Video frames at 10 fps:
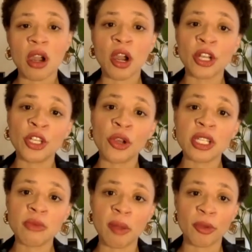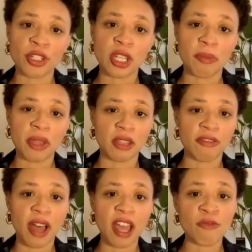Art New York's membership in the
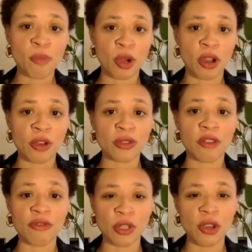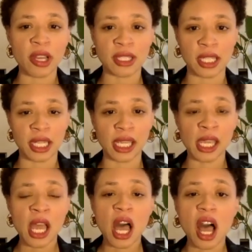five boroughs of New York City
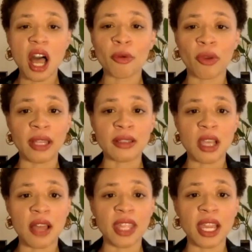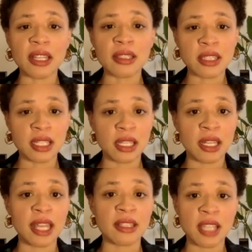operates on the
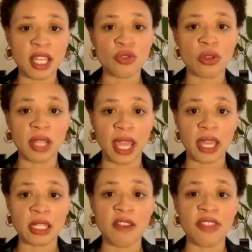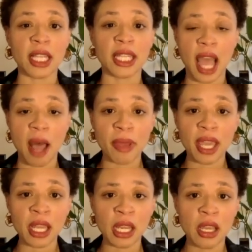unceded ancestral land of the
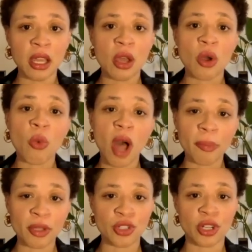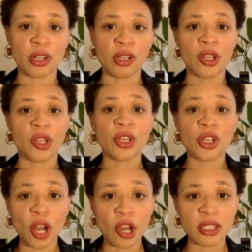Lenape, Wappinger,
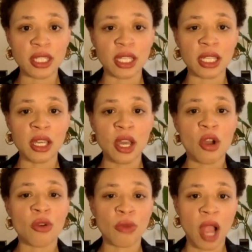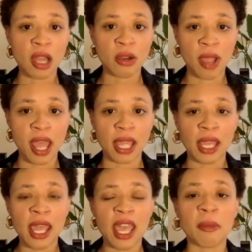Canarsie, Rockaway,
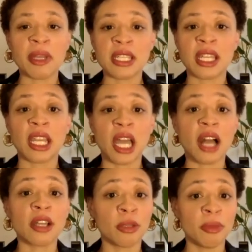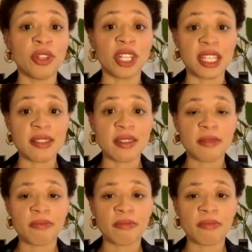and Matinecock communities.